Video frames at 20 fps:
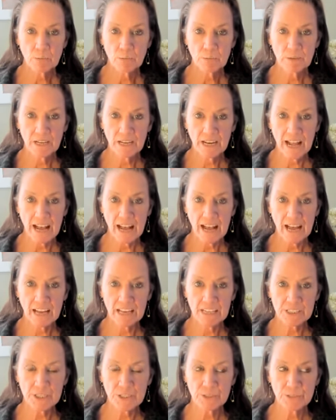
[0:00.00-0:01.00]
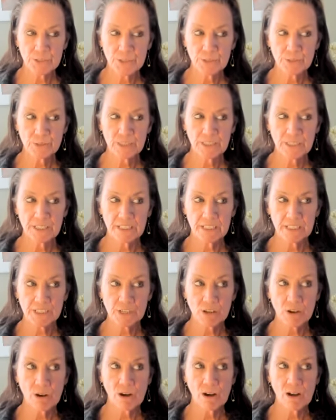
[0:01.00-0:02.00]
But as you're doing this,
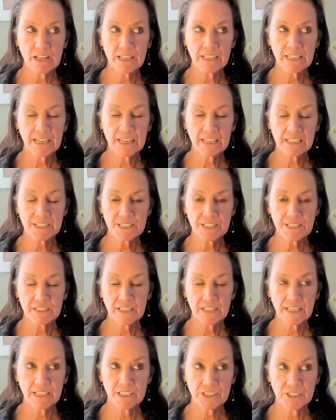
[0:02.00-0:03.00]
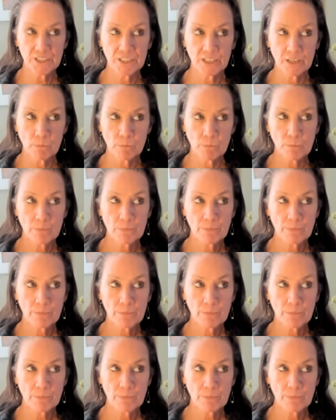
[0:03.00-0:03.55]
on the exhalation,